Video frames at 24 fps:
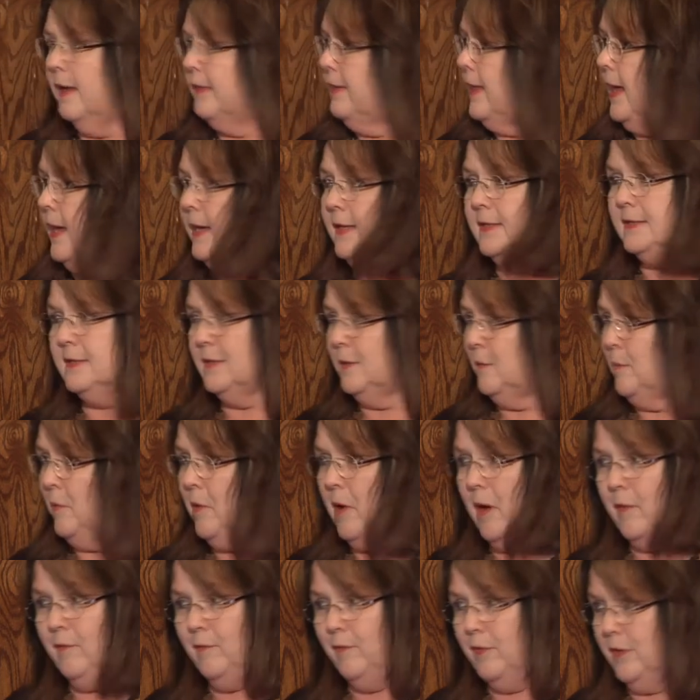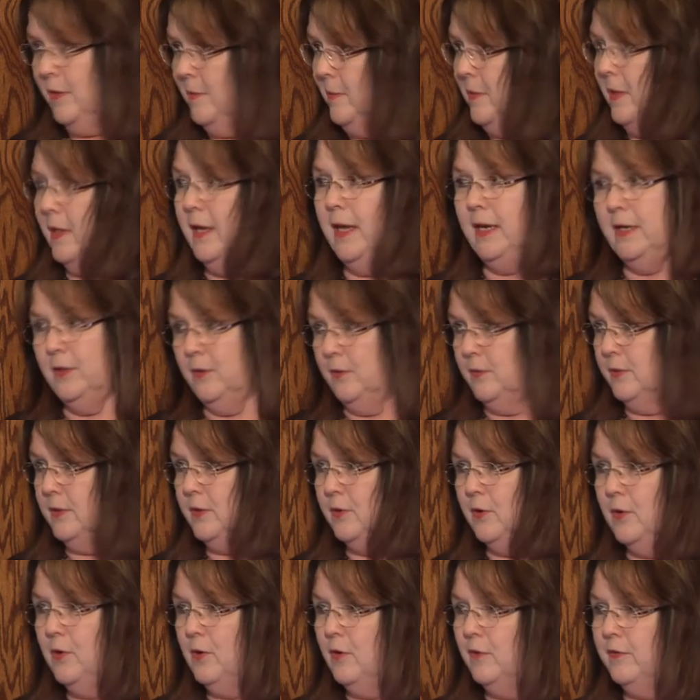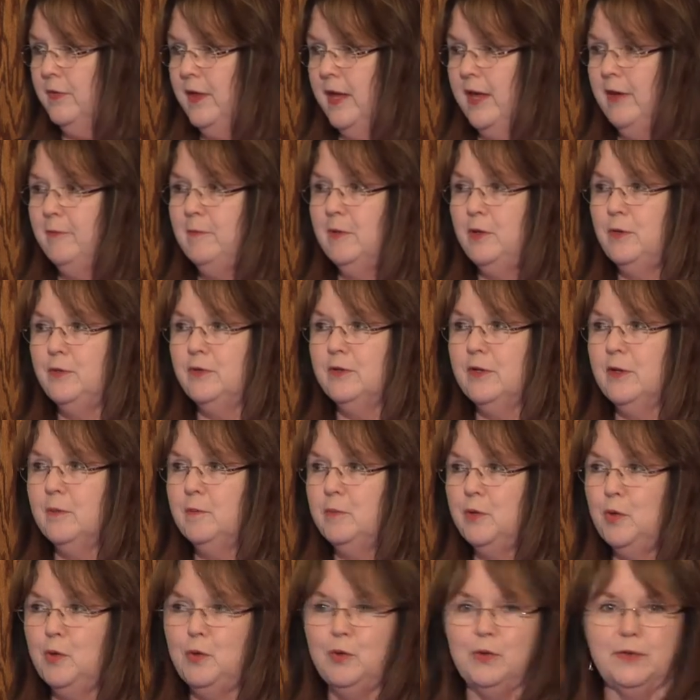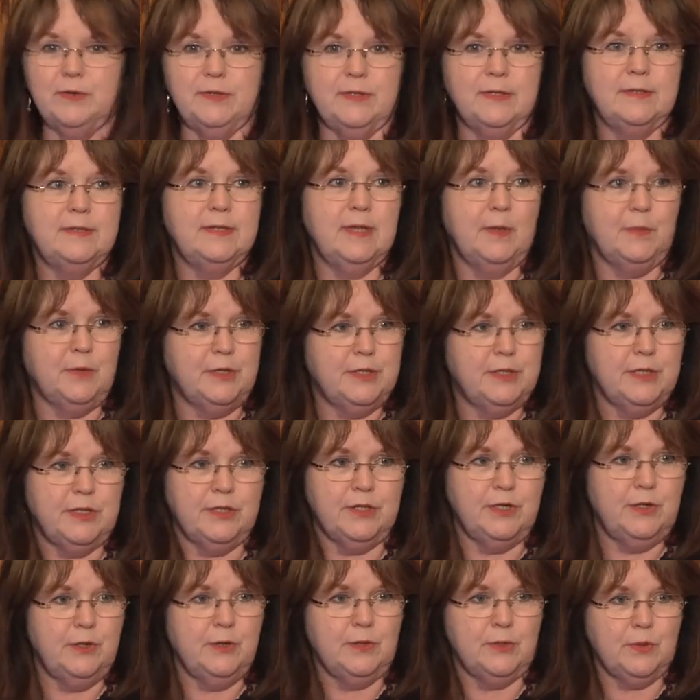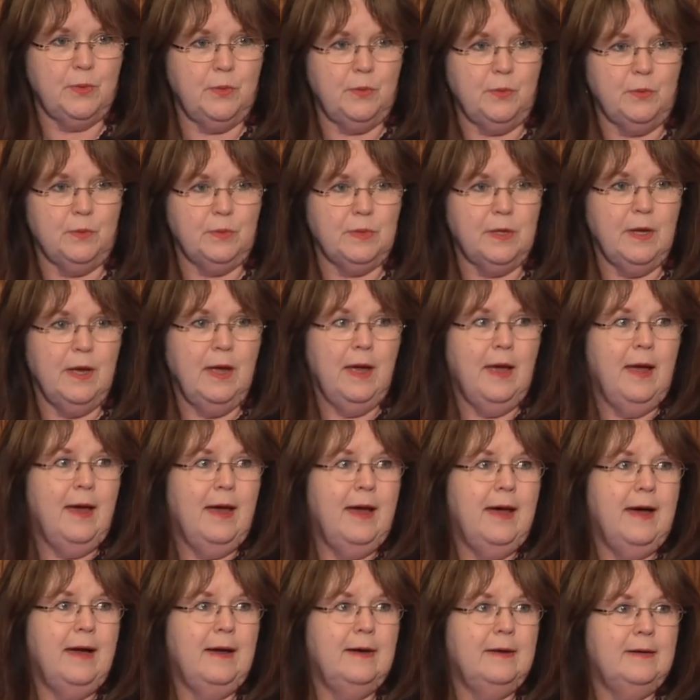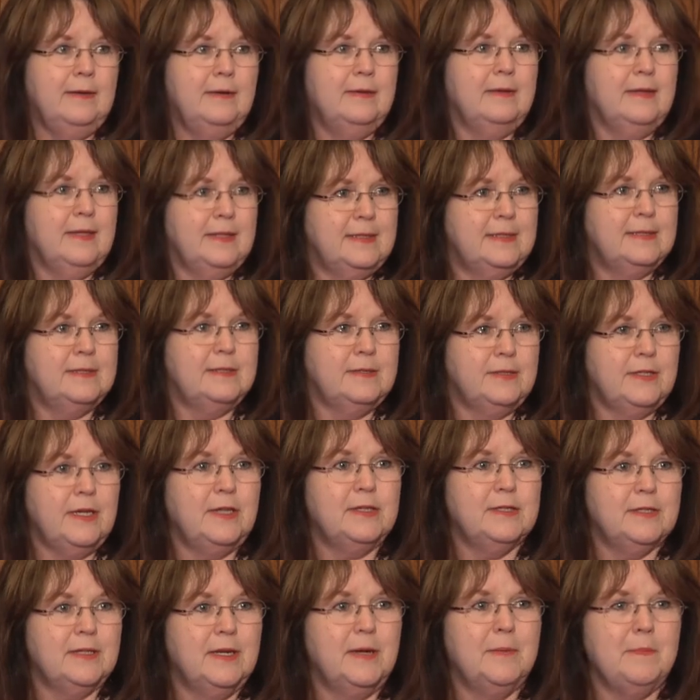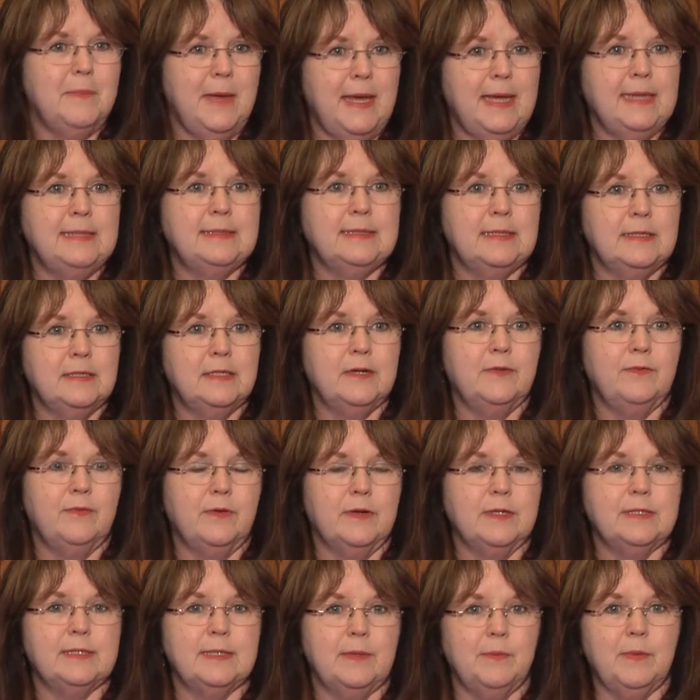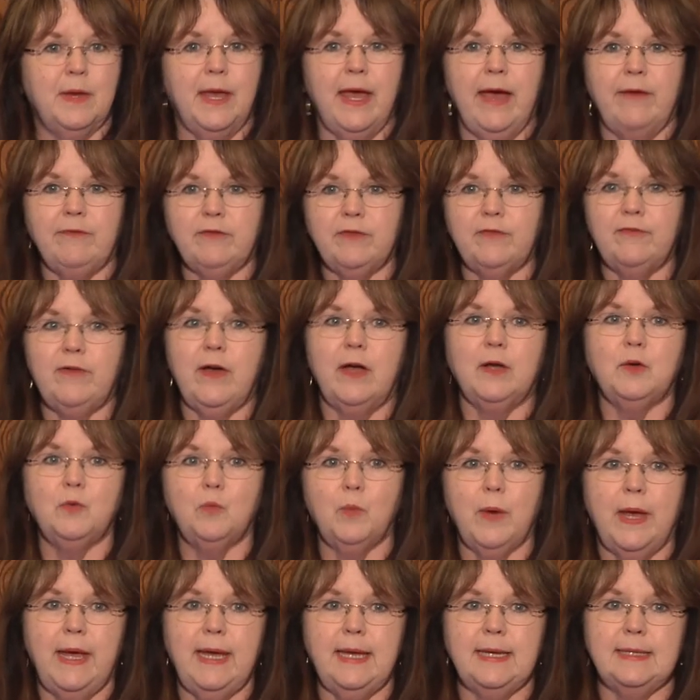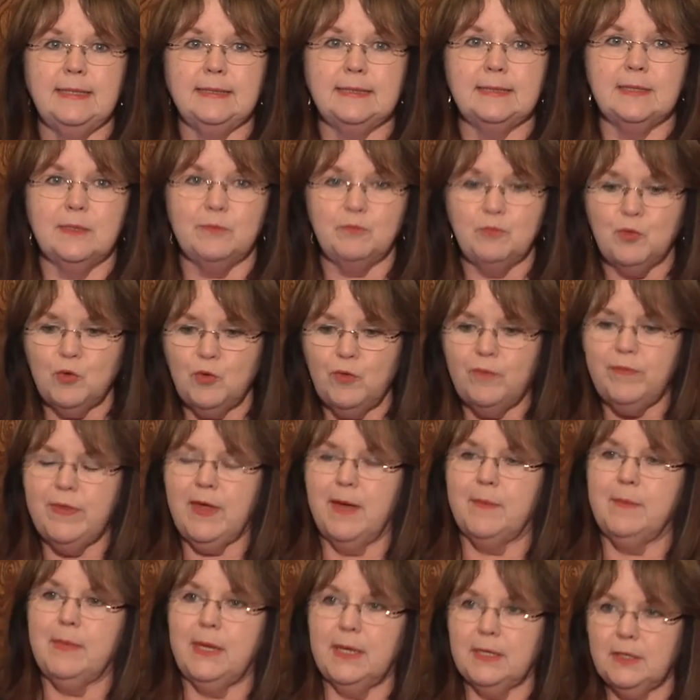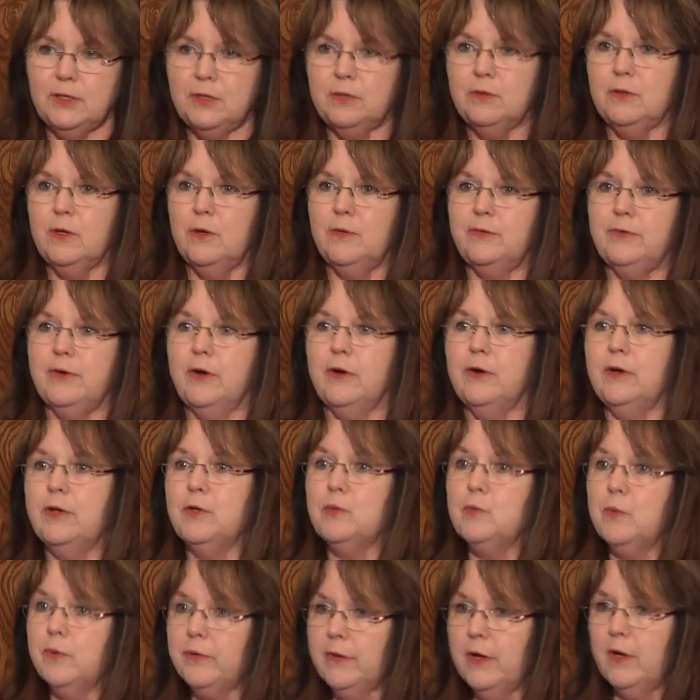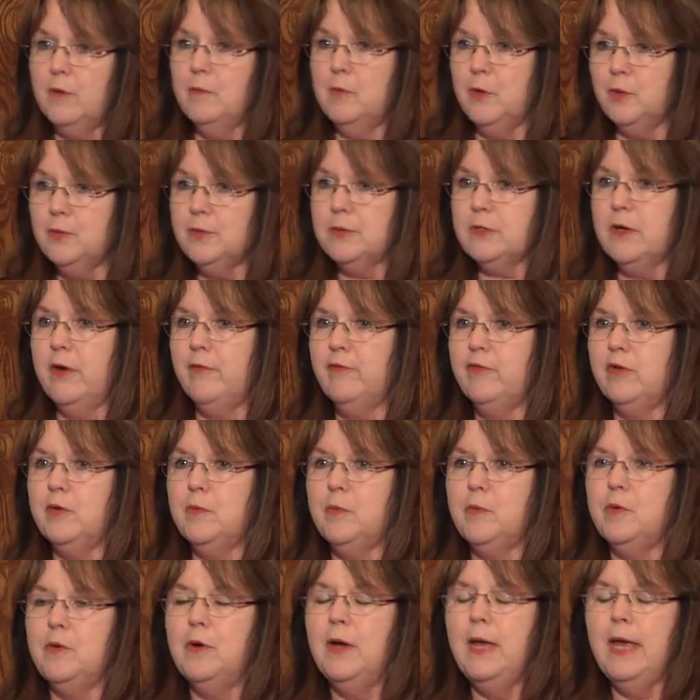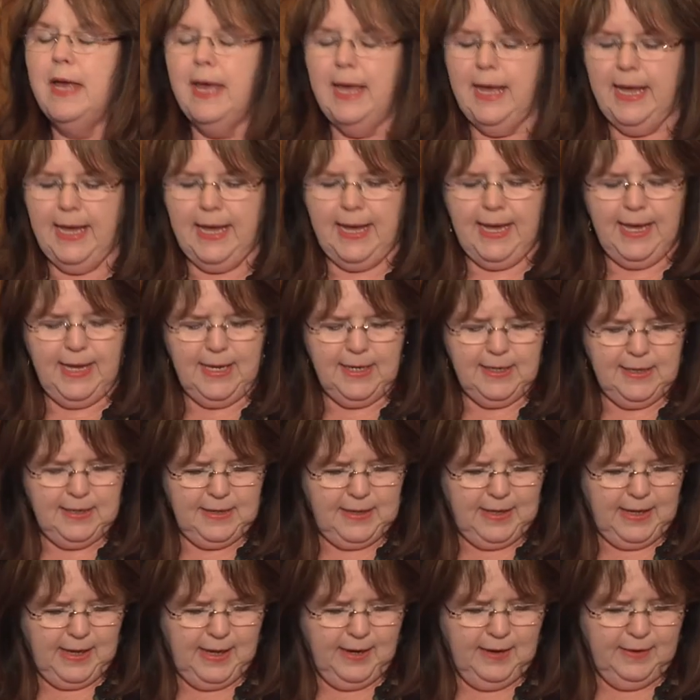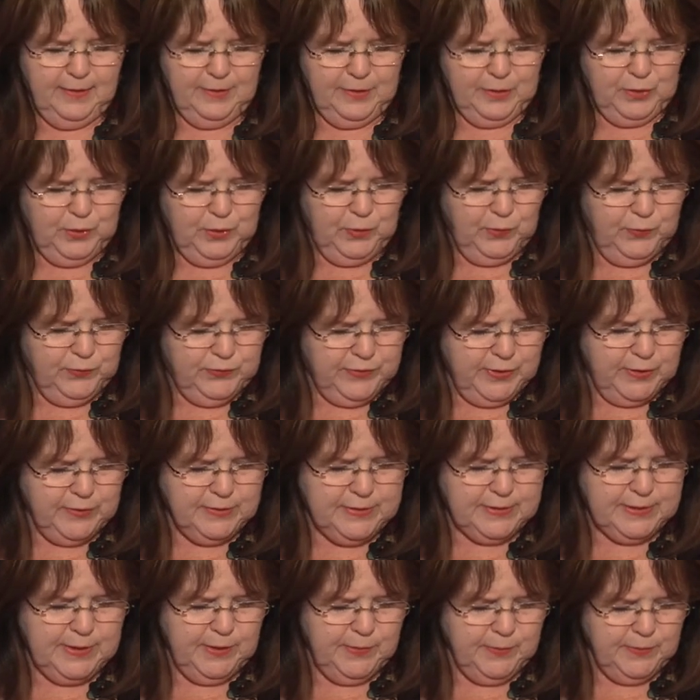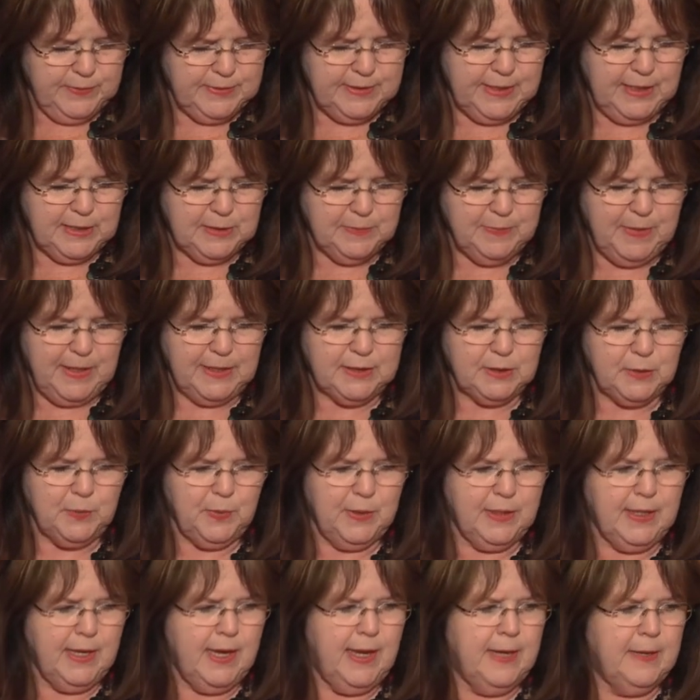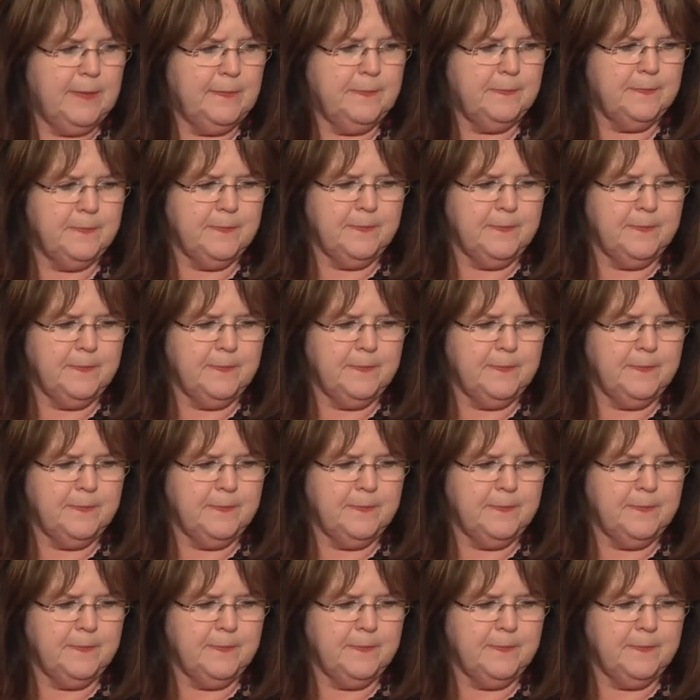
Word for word: that isn't a problem for the millennials at all. They have been using computers since they were 6 years old. It's just an amazing difference, and we have to find ways to move them into those areas where they're most comfortable and use their skills as best we can.